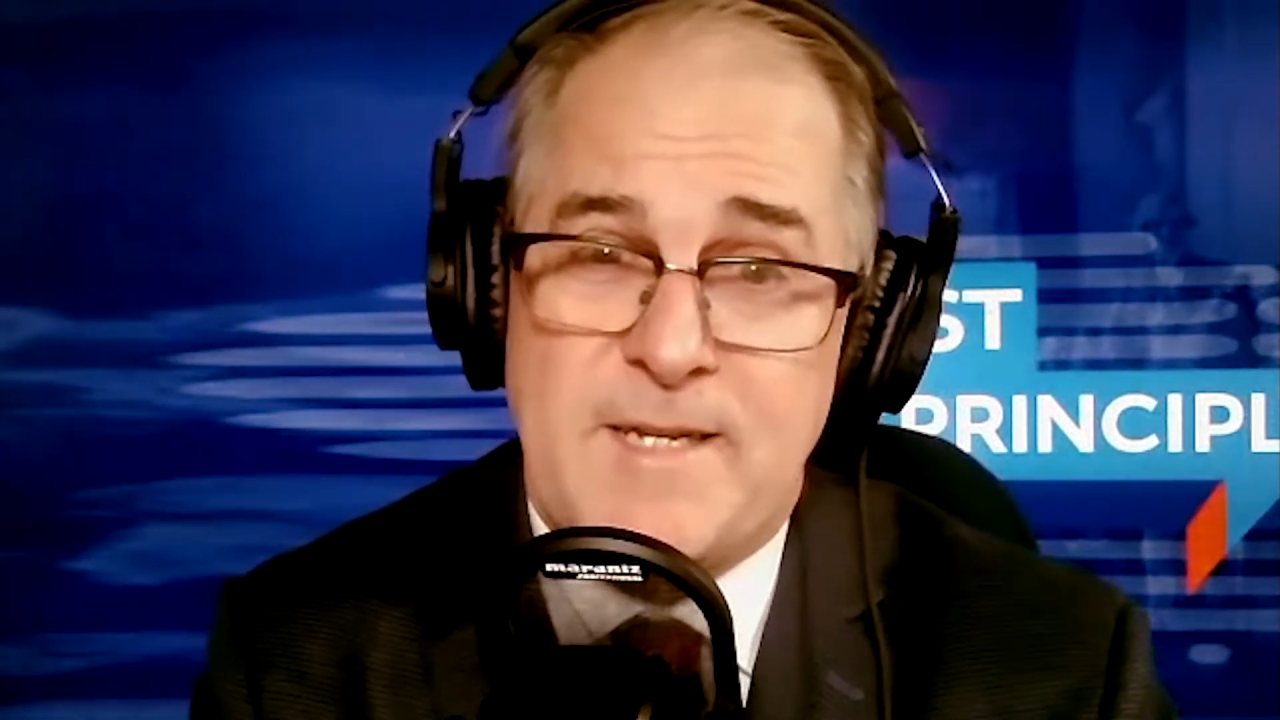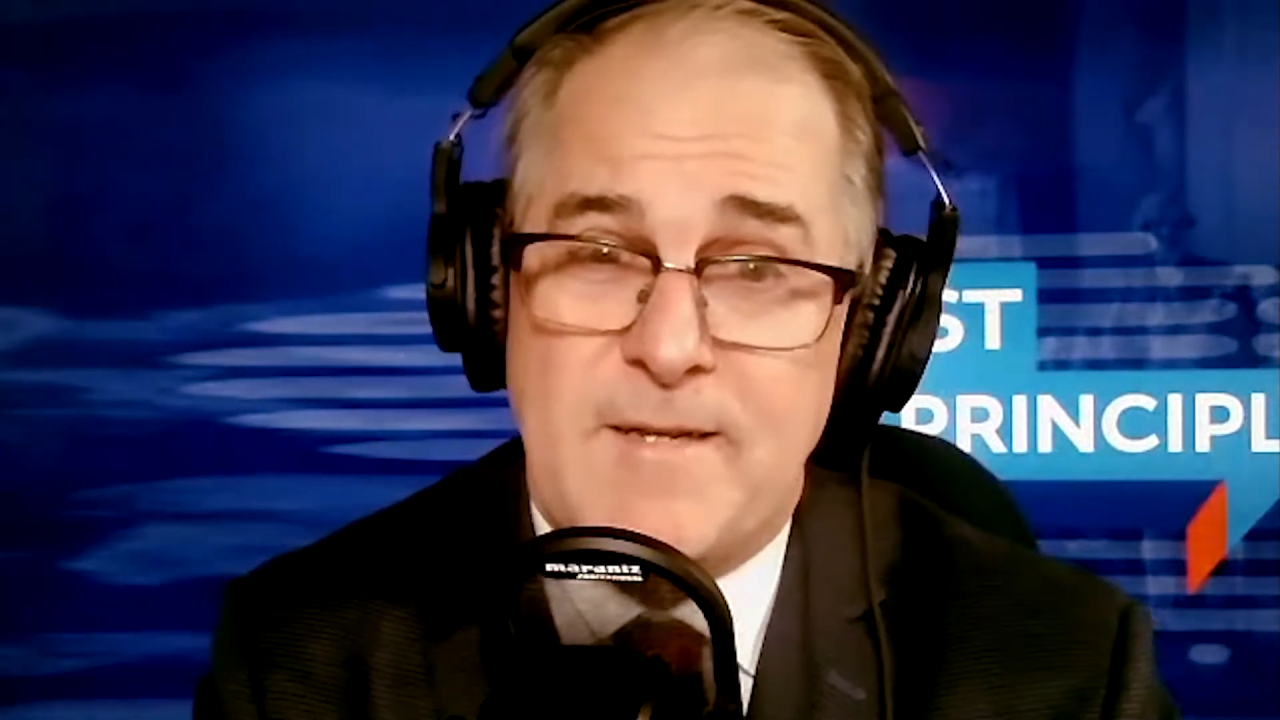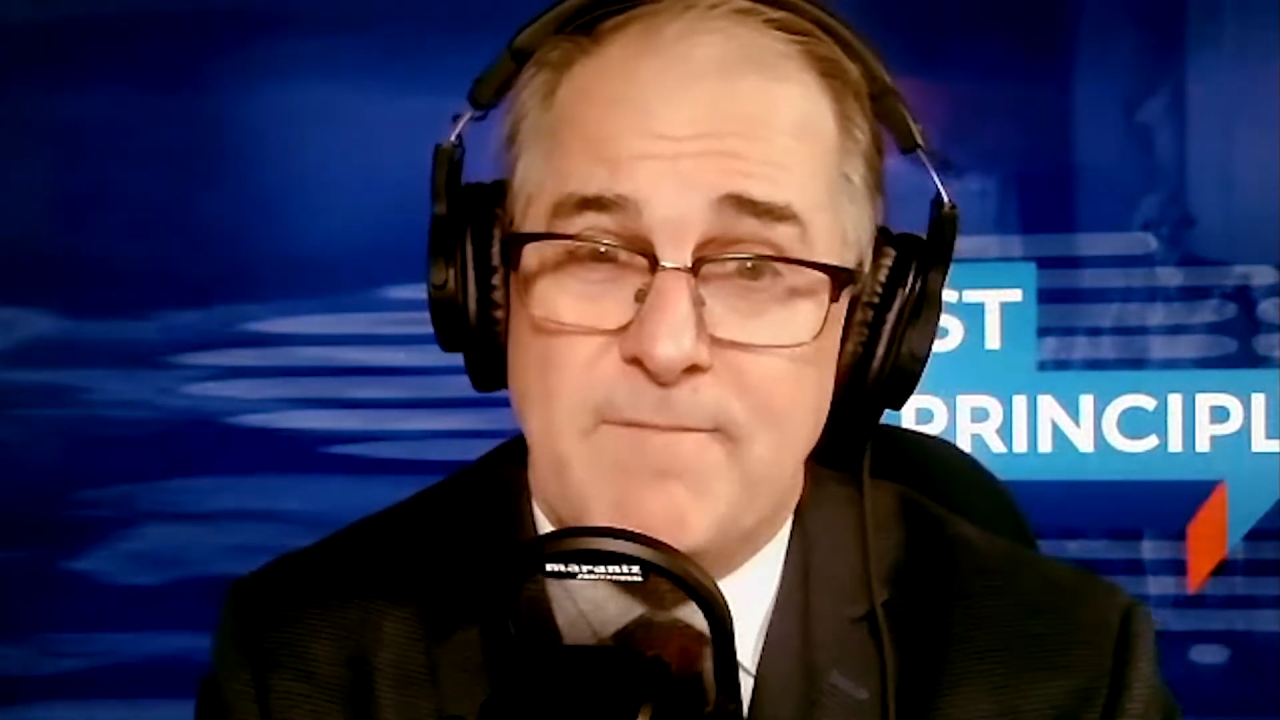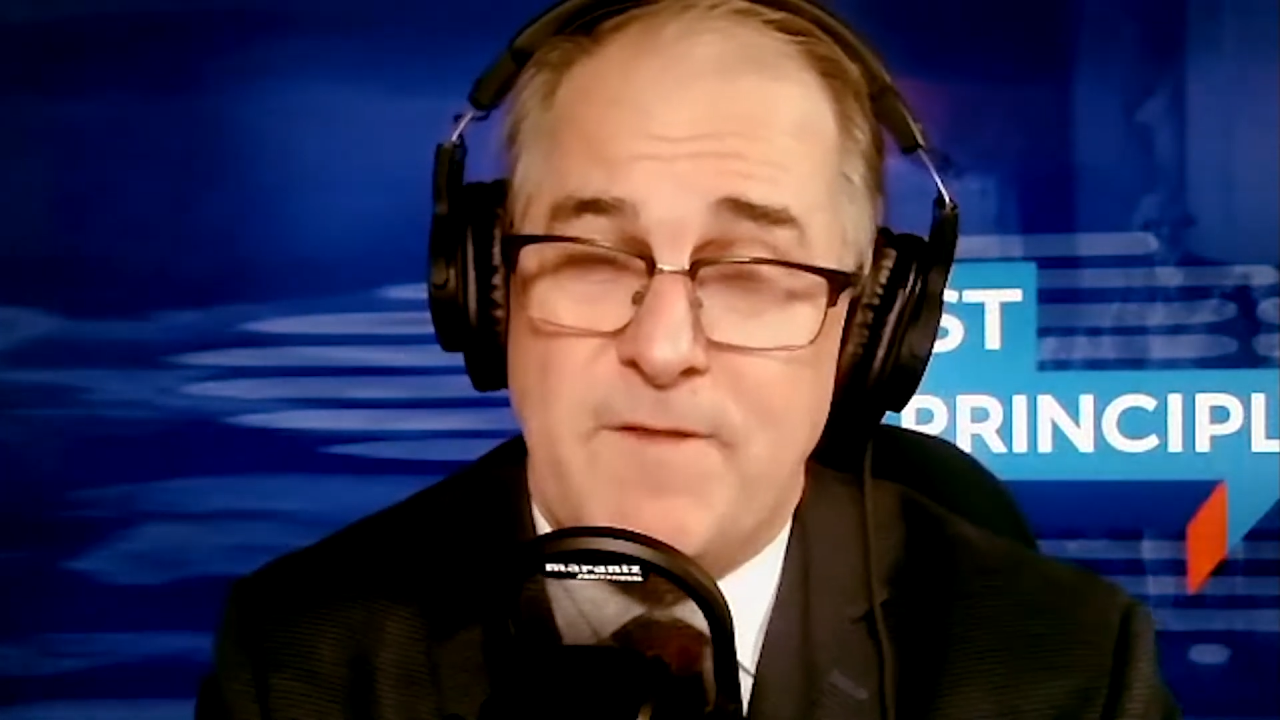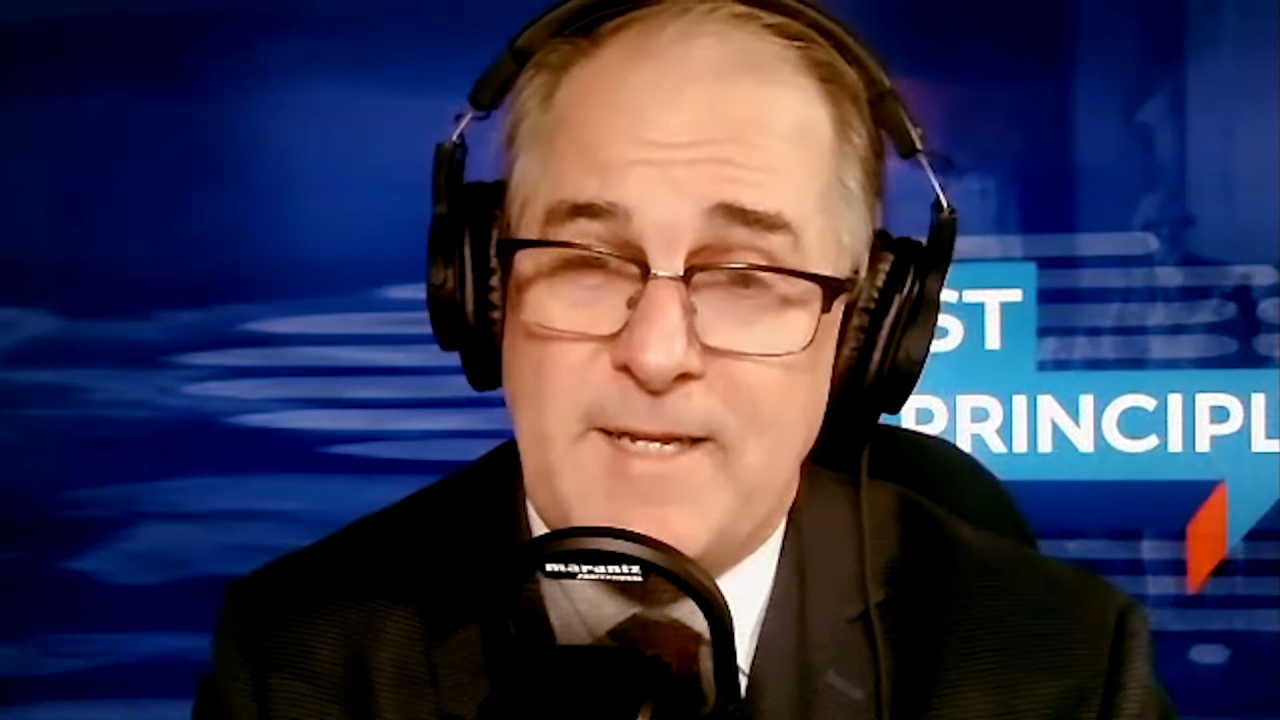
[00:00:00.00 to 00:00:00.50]

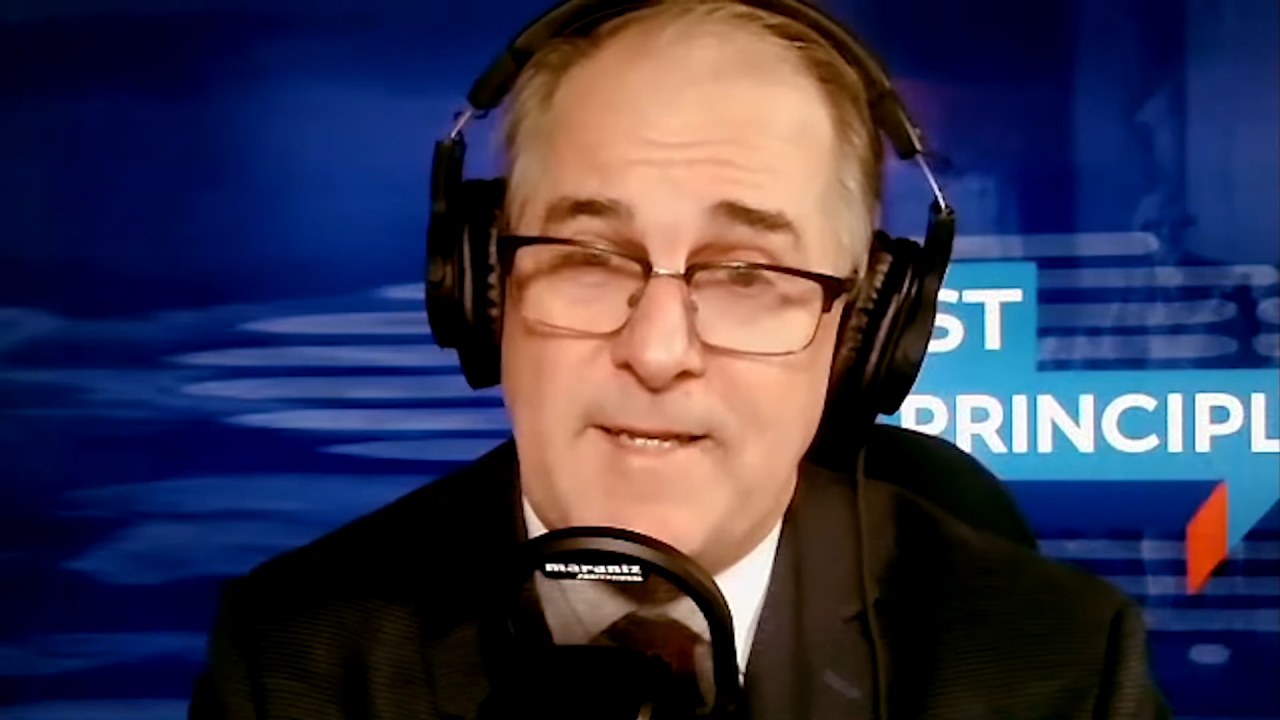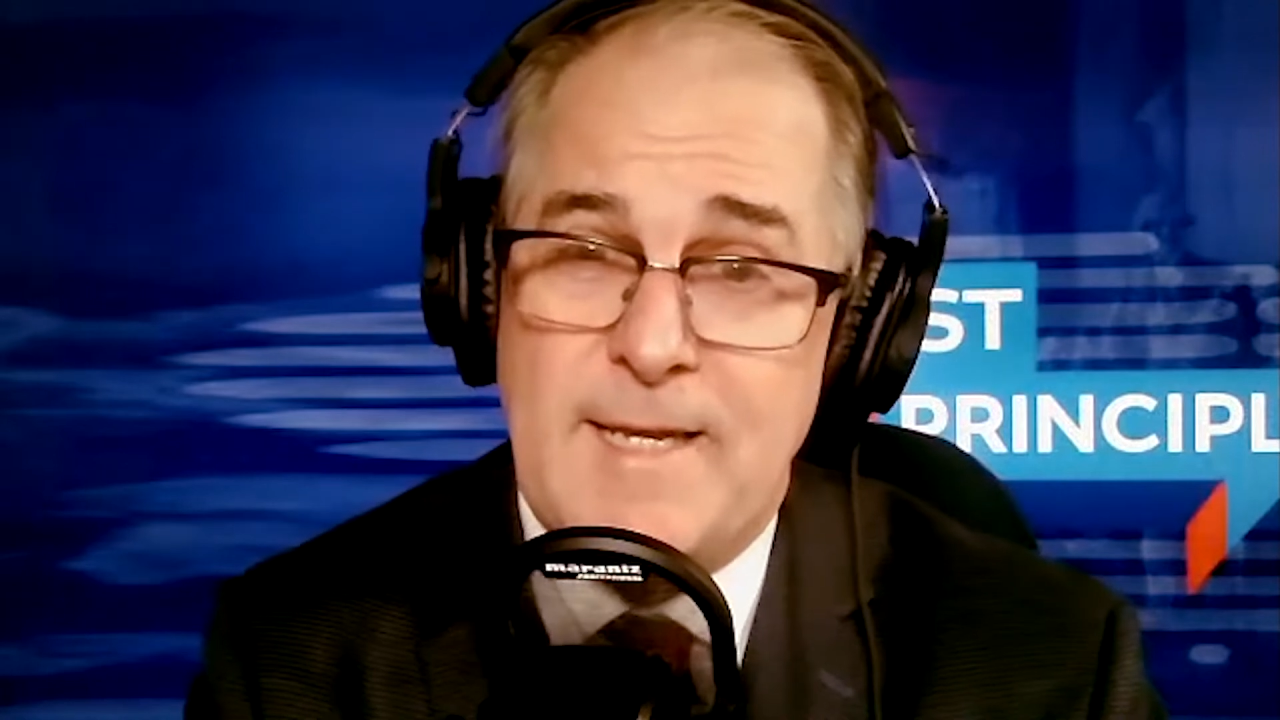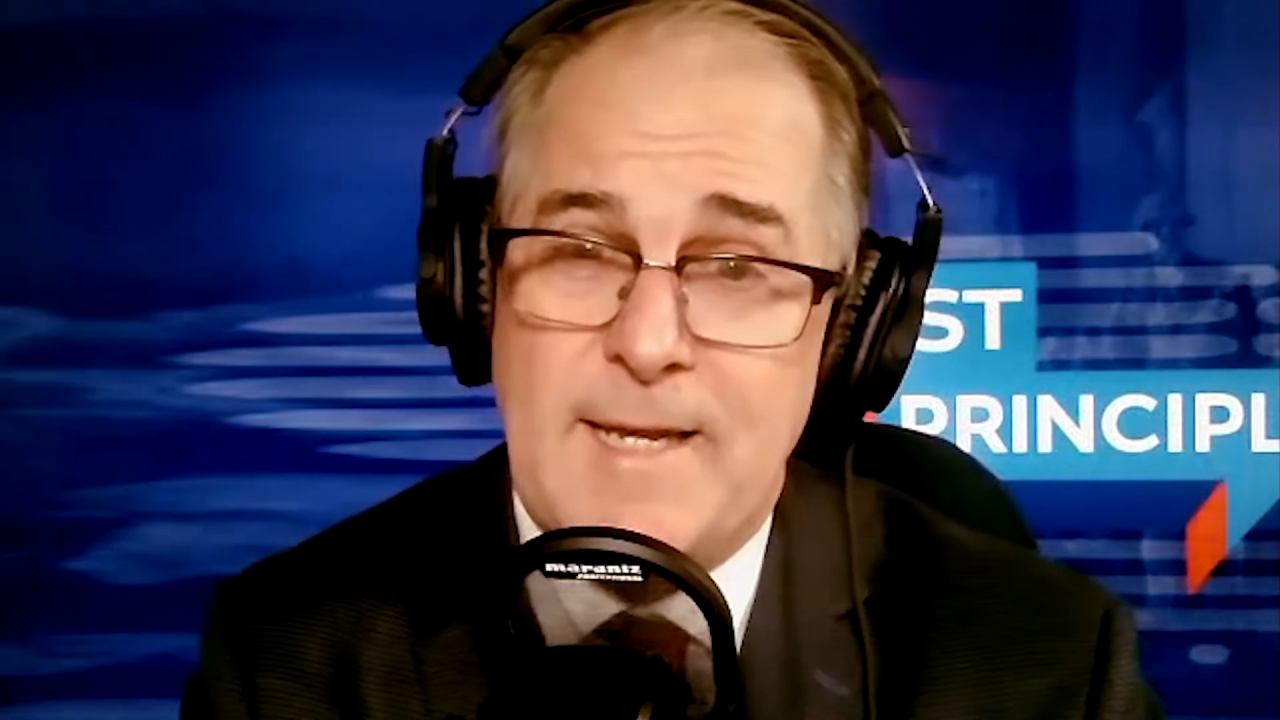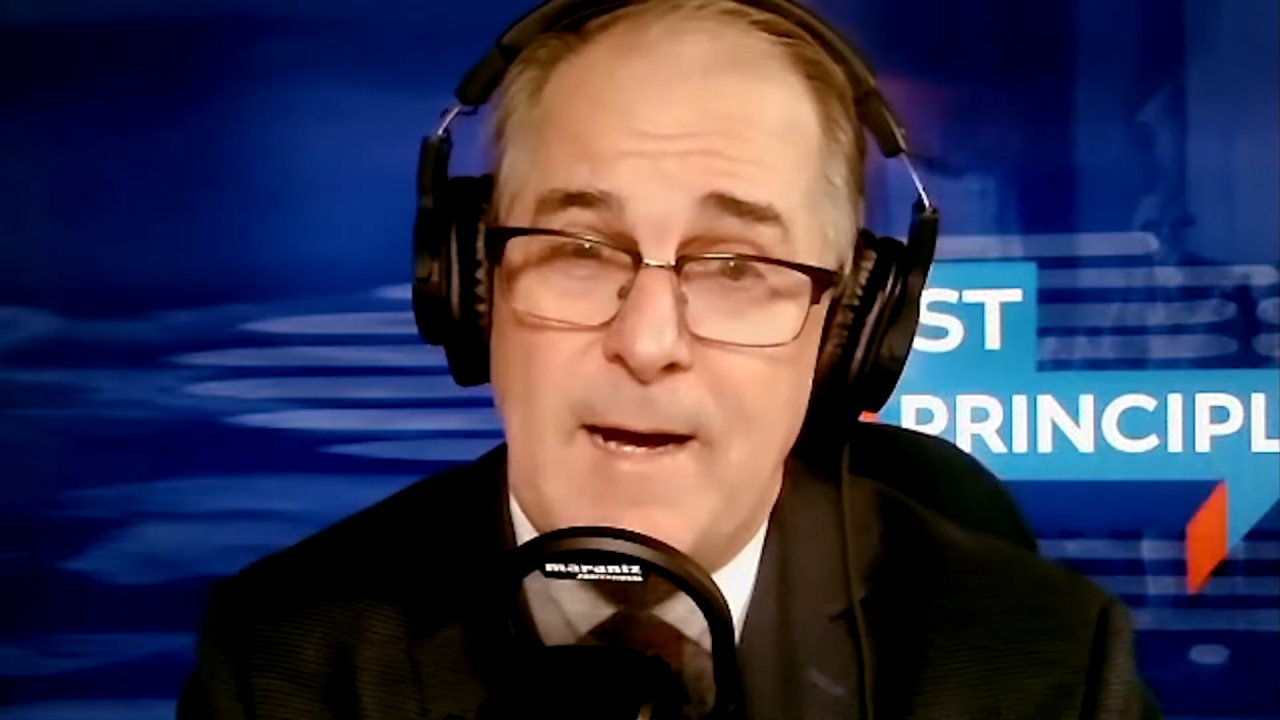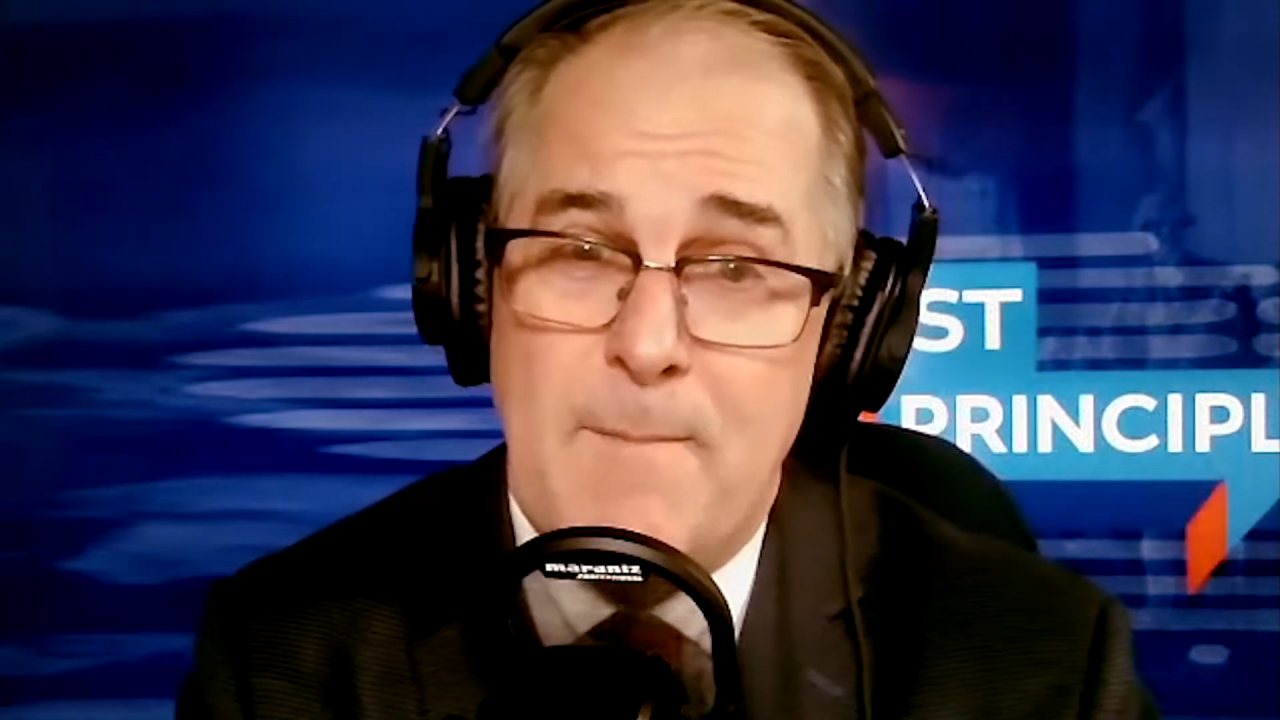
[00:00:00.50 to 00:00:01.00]
conflicting